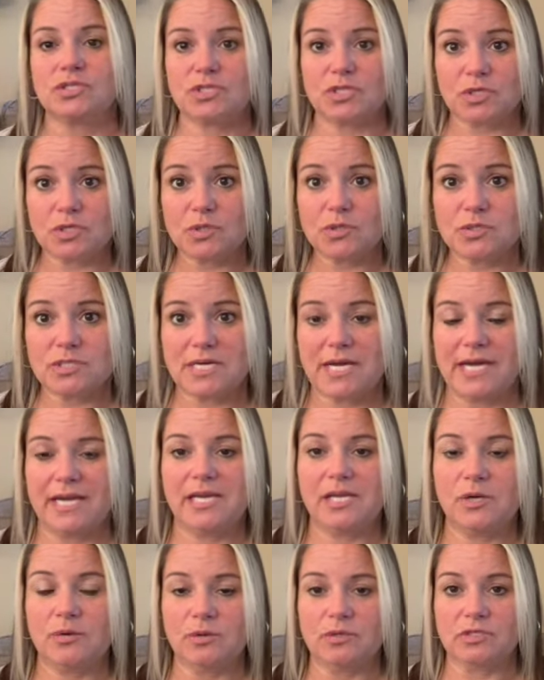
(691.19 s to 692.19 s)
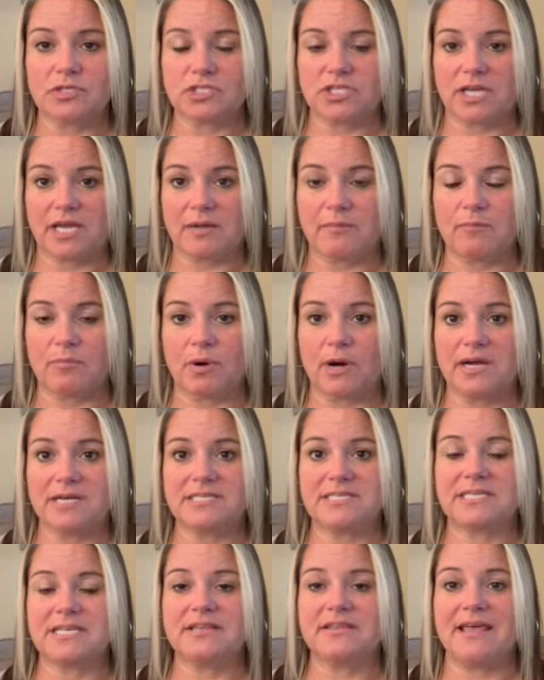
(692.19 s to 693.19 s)
2 tiny grilled chicken
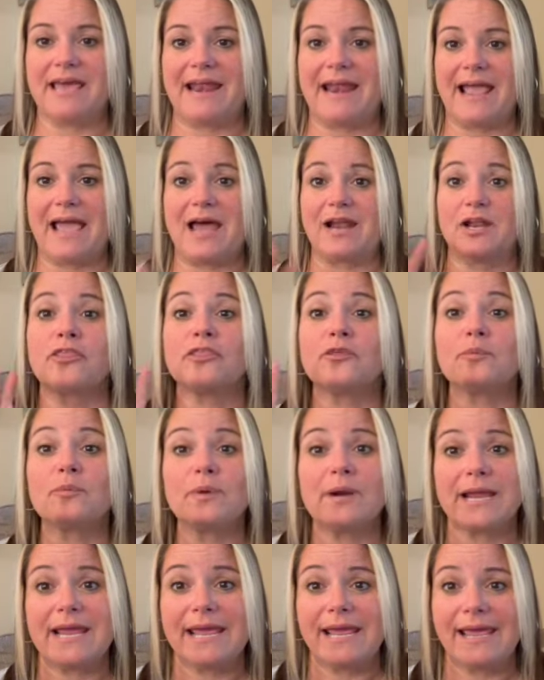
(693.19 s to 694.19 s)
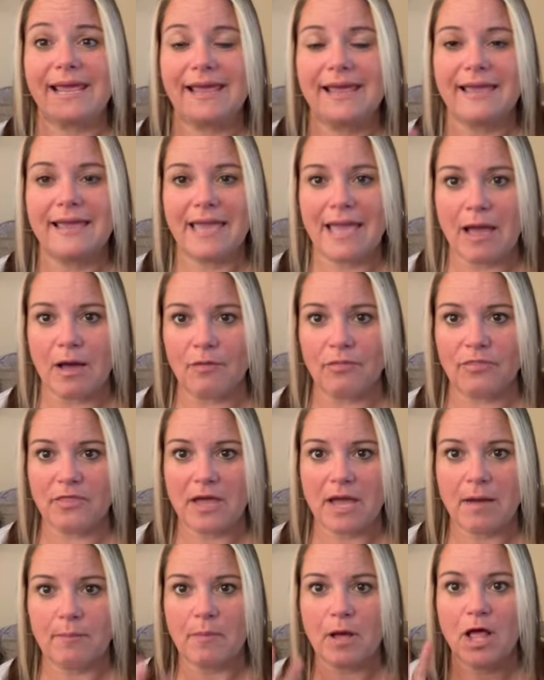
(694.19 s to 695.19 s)
breasts that had 3, count
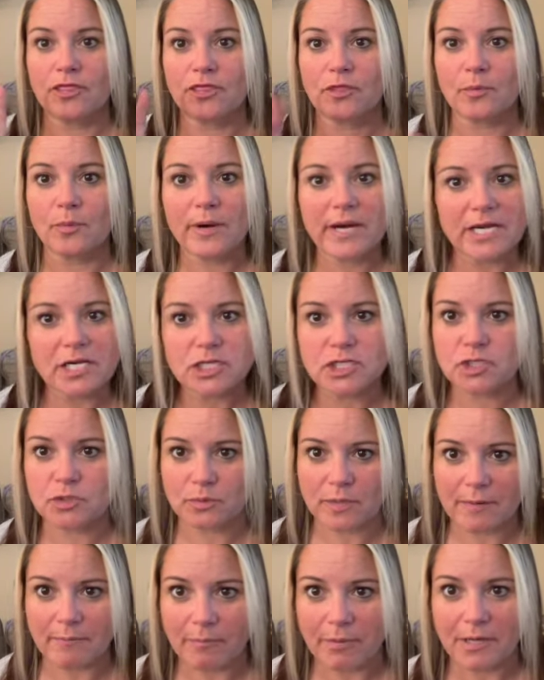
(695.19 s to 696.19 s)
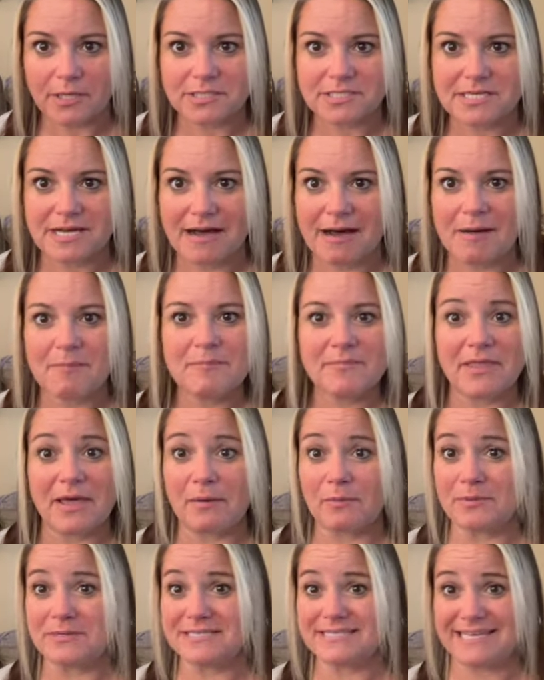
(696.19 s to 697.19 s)
them, 3 shrimp on top.
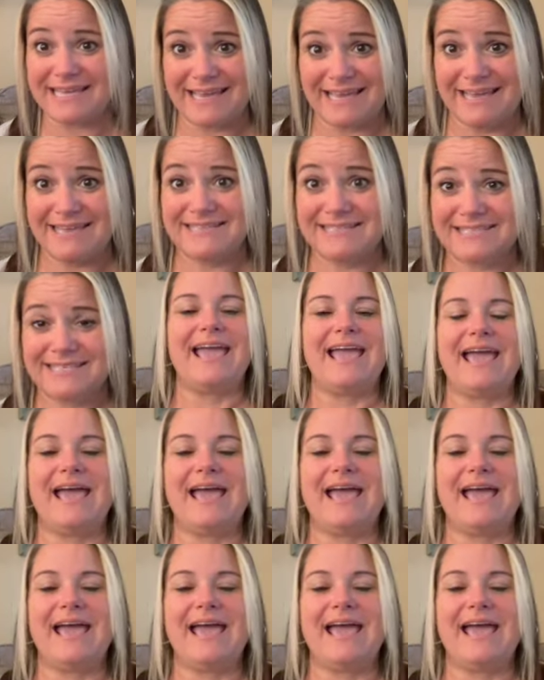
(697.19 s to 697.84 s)
That was it.